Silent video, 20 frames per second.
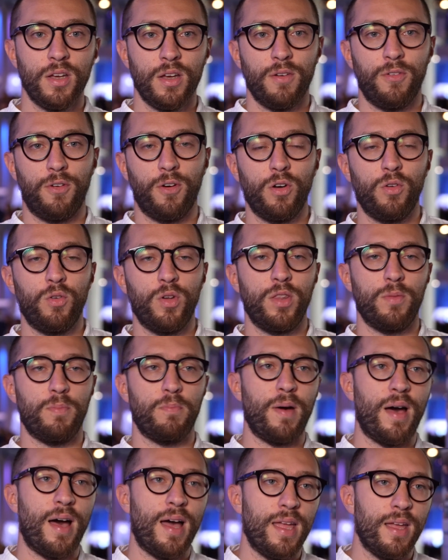
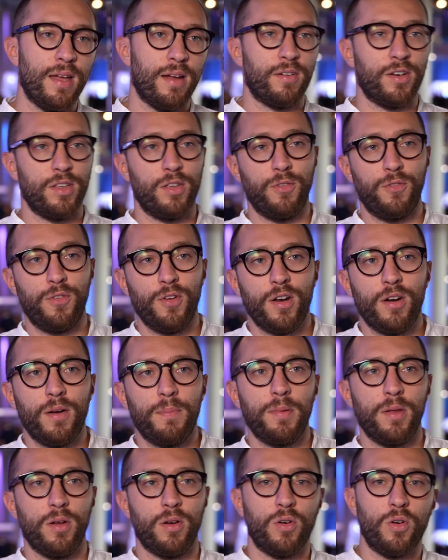followed by
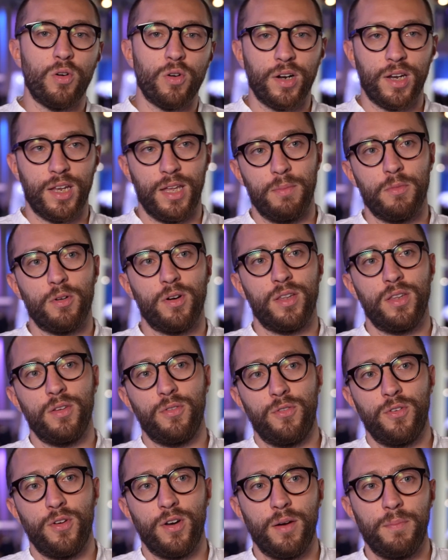radiotherapy or
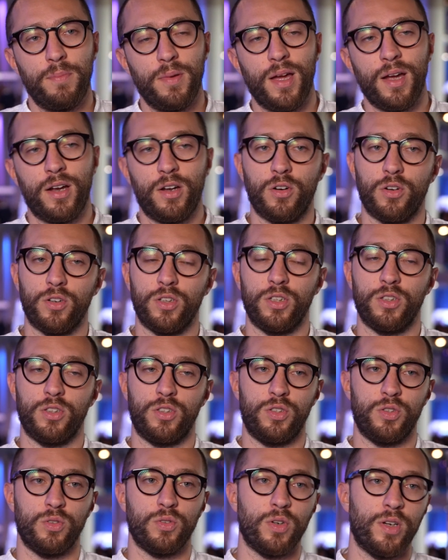chemoradiotherapy according
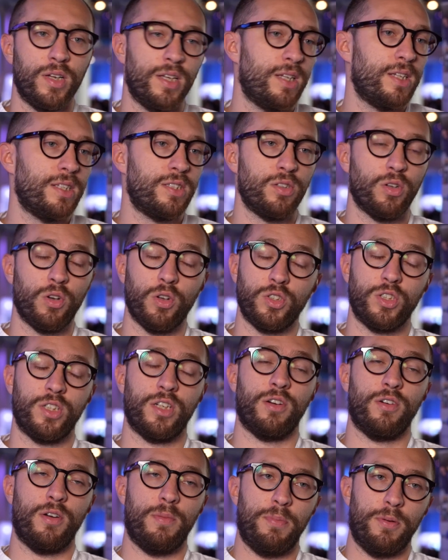to a
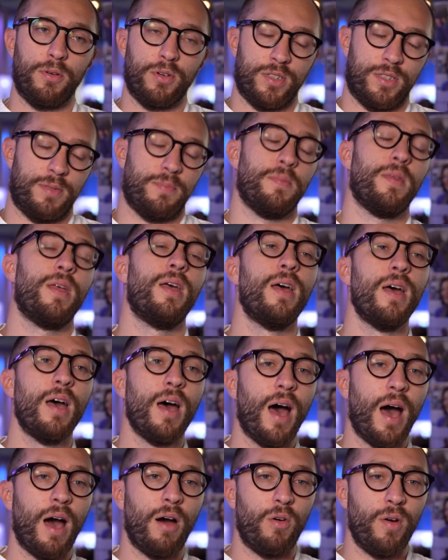histological report.
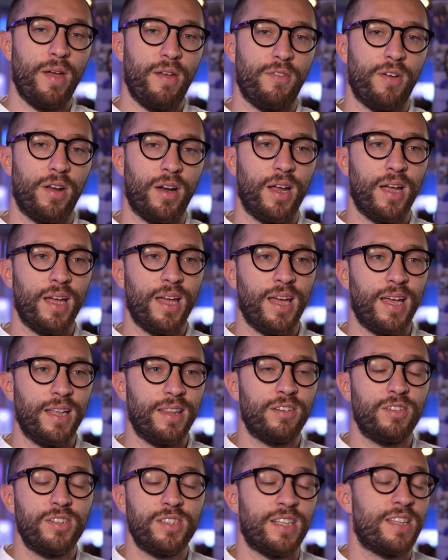However,
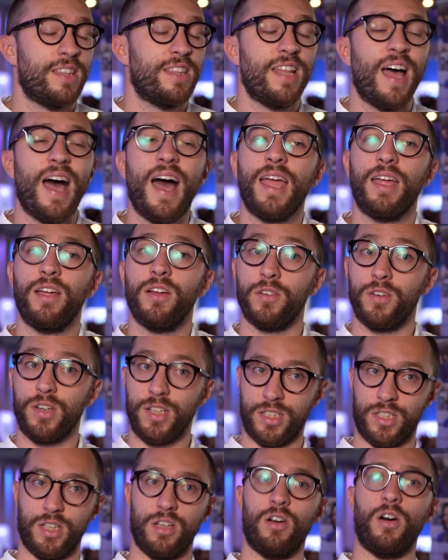there is a high
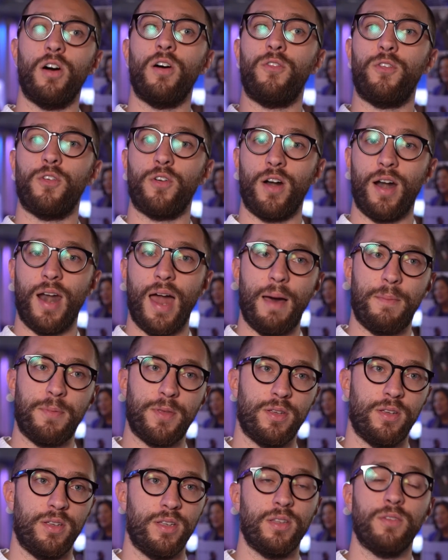risk of
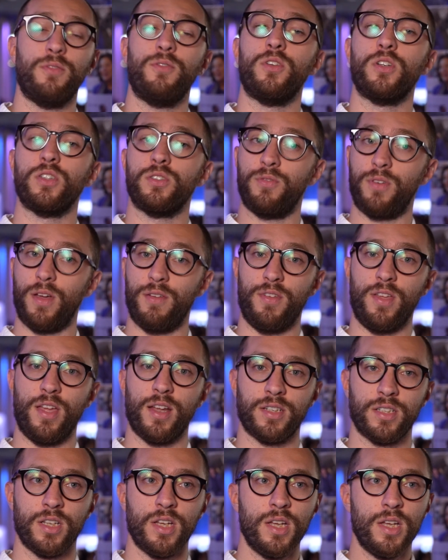relapse in the first 5
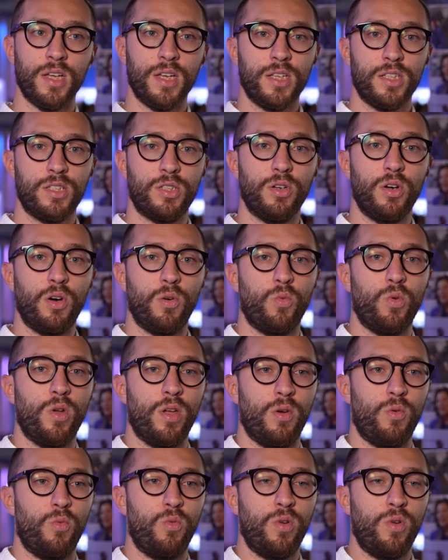years. So we